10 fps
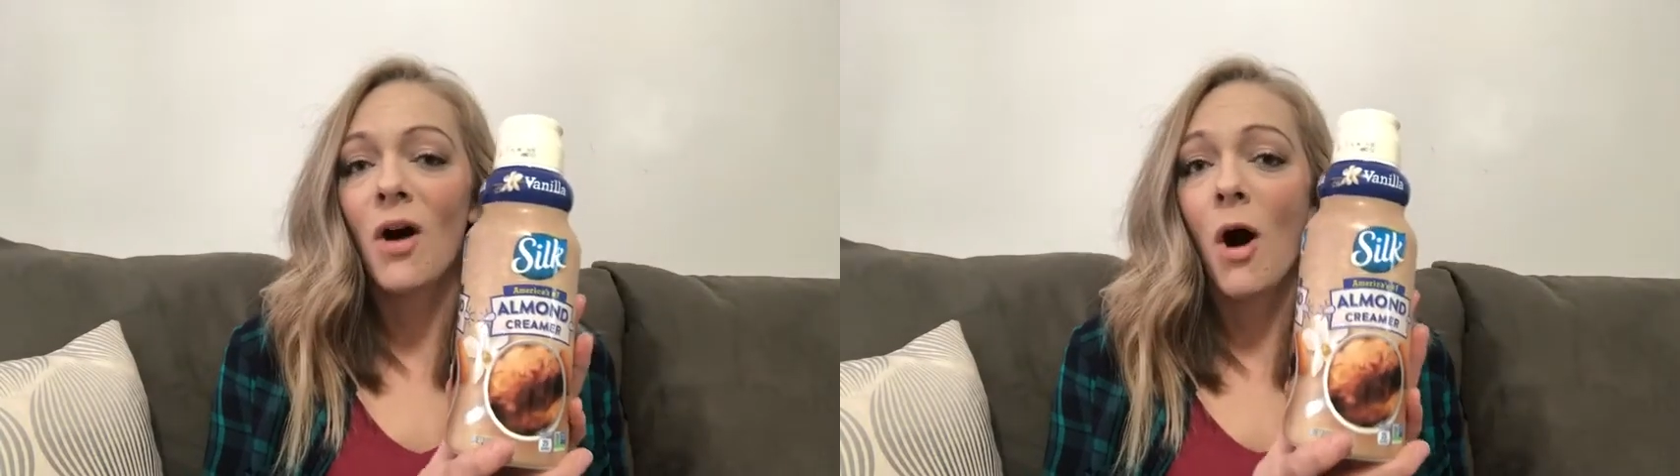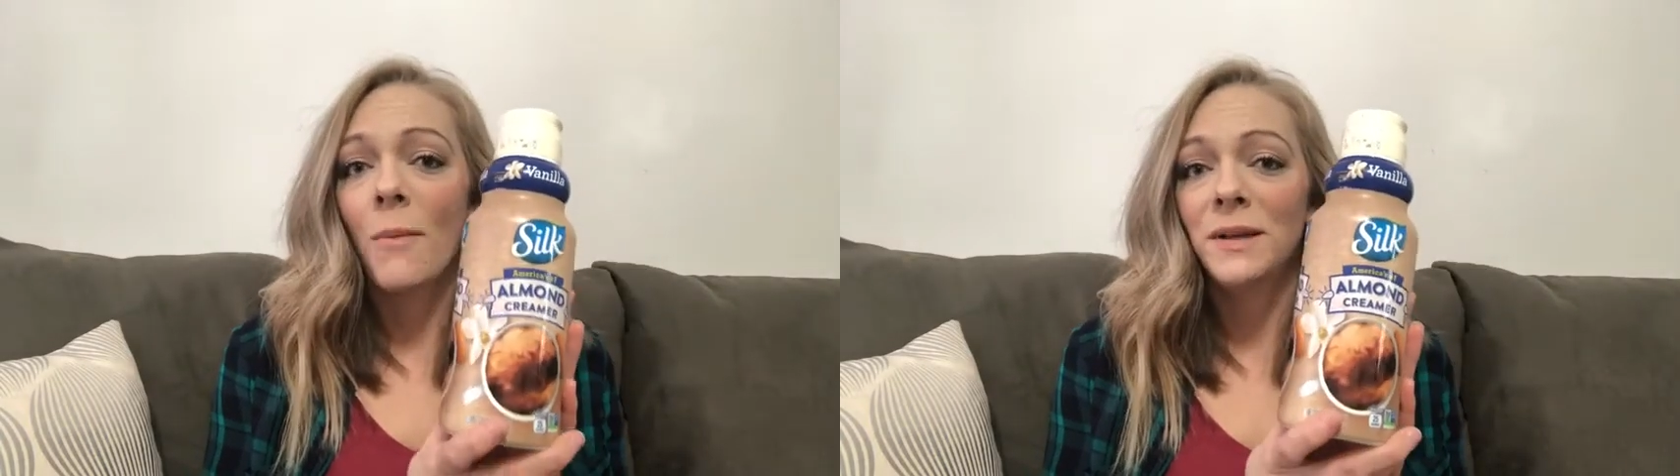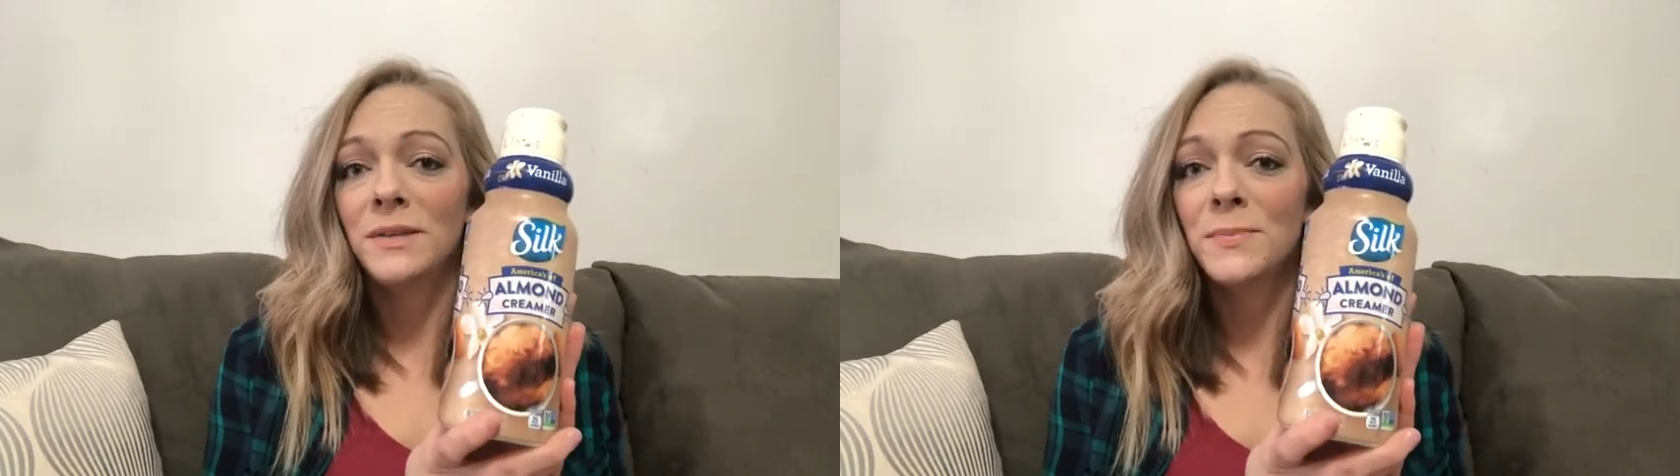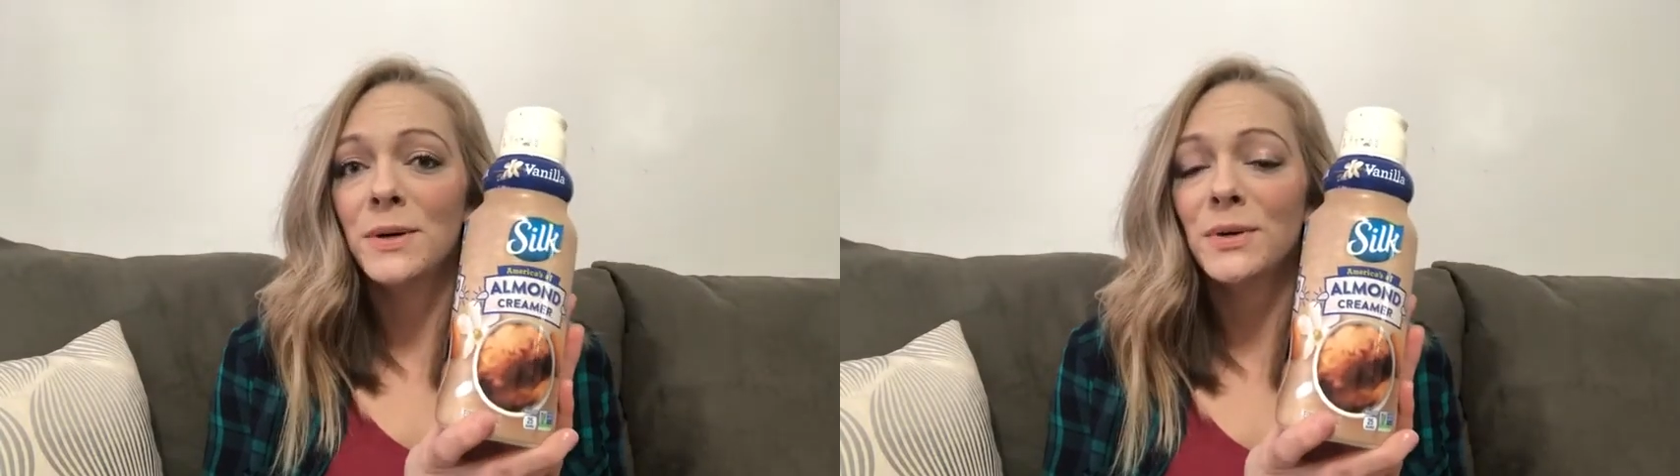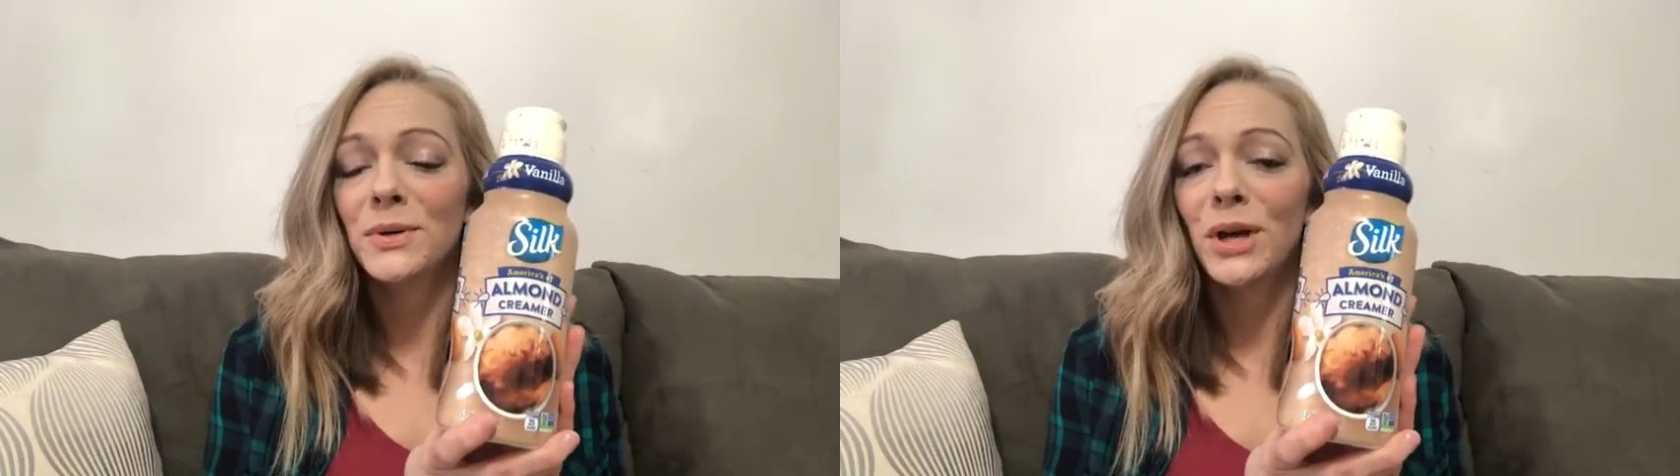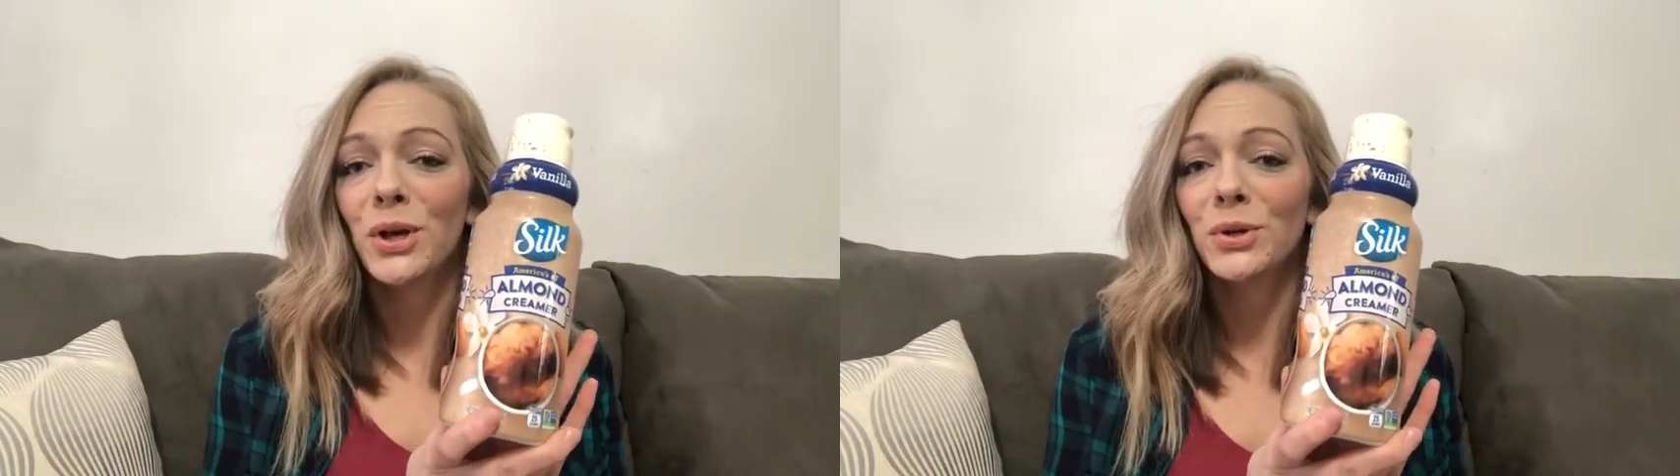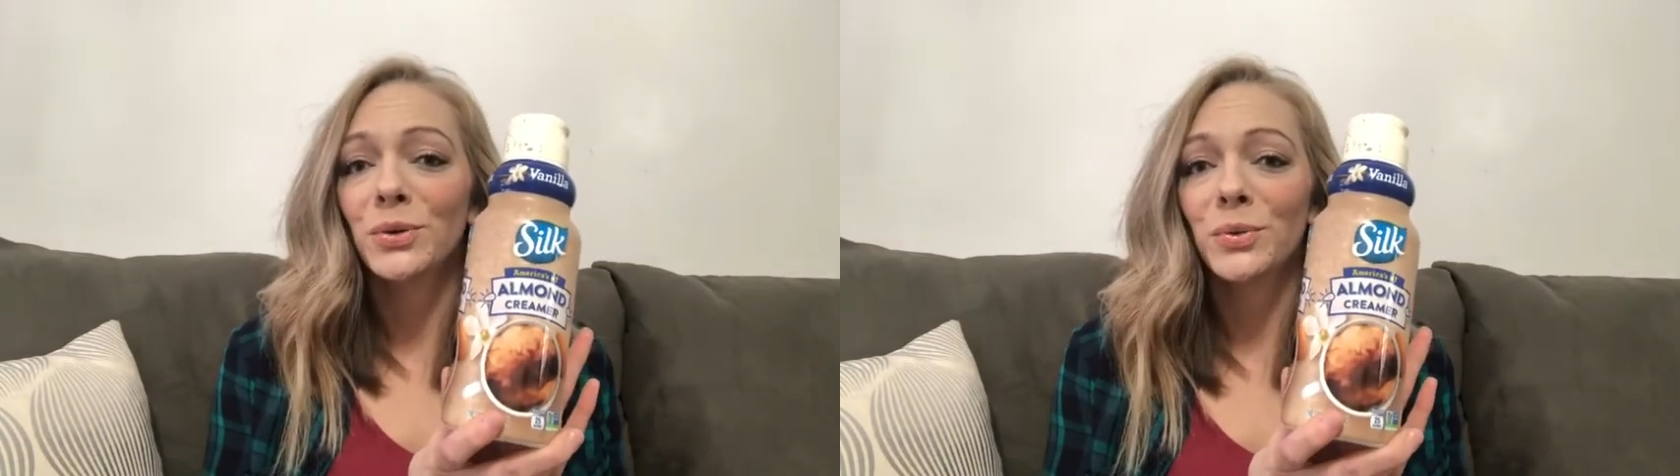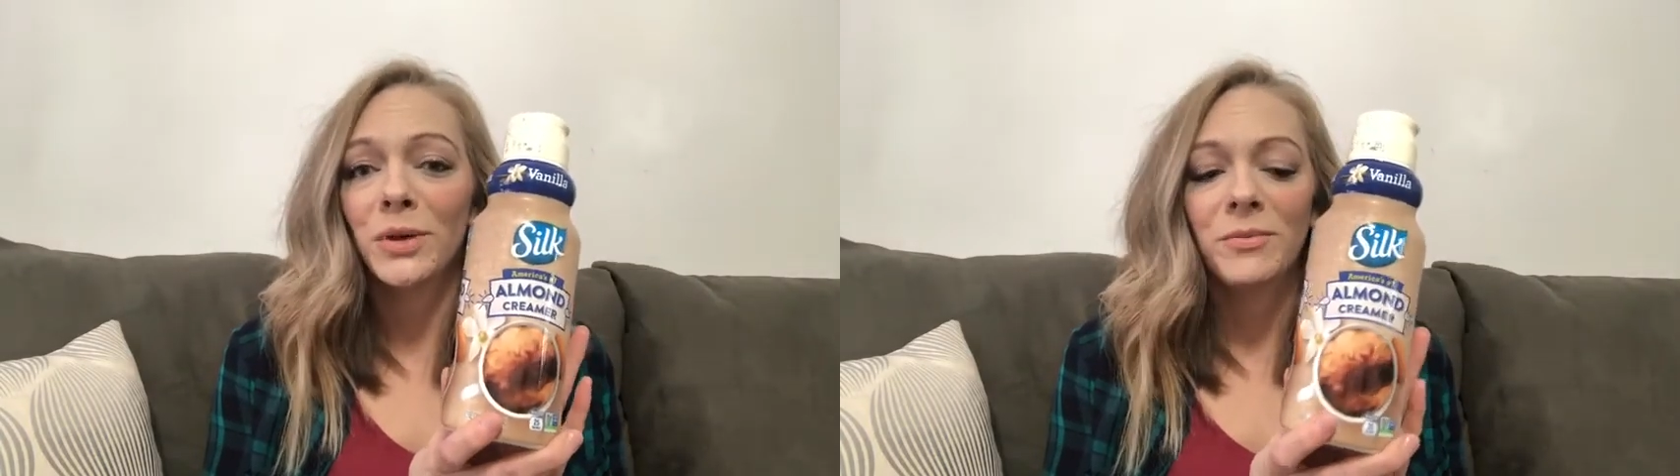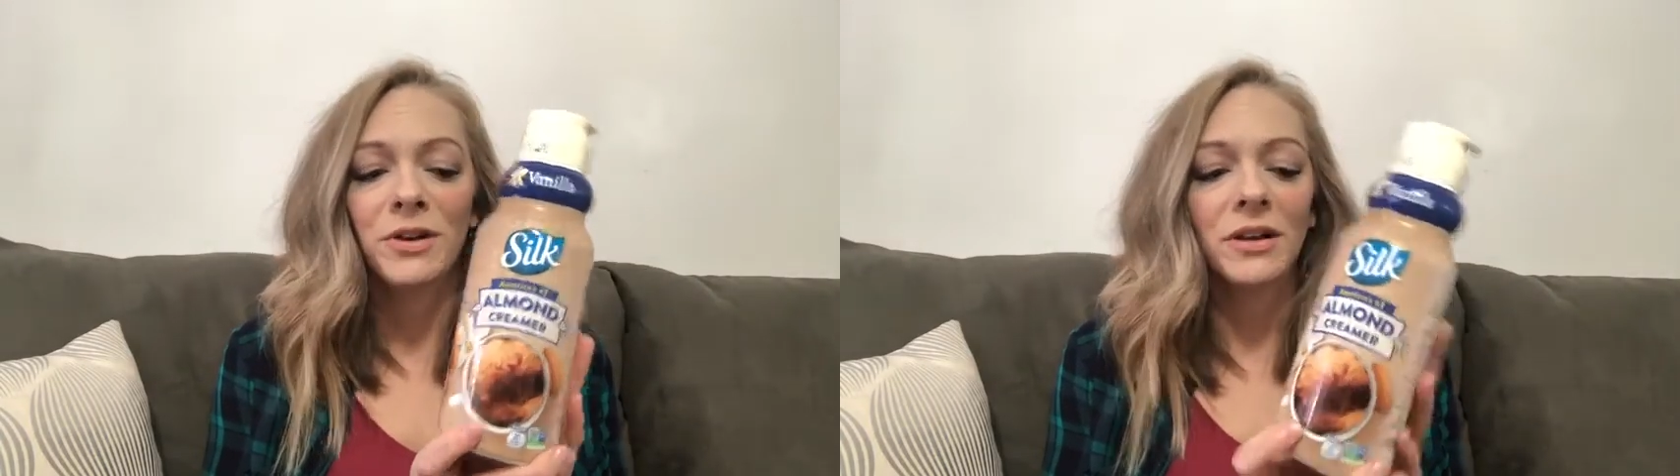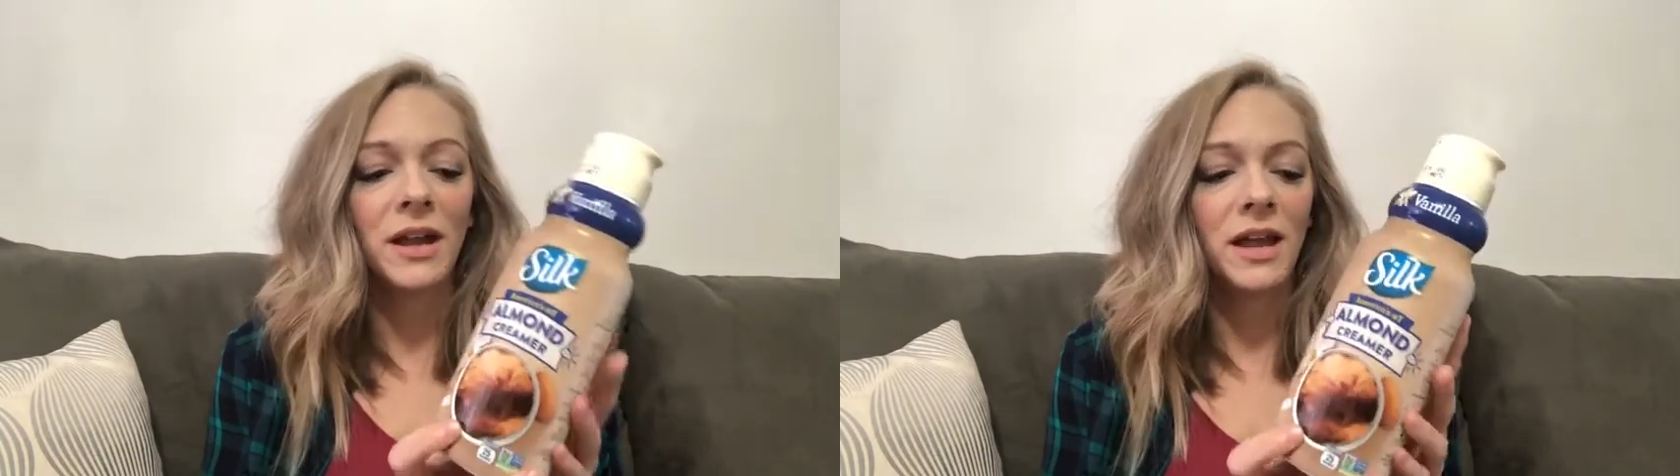Almond Milk Creamer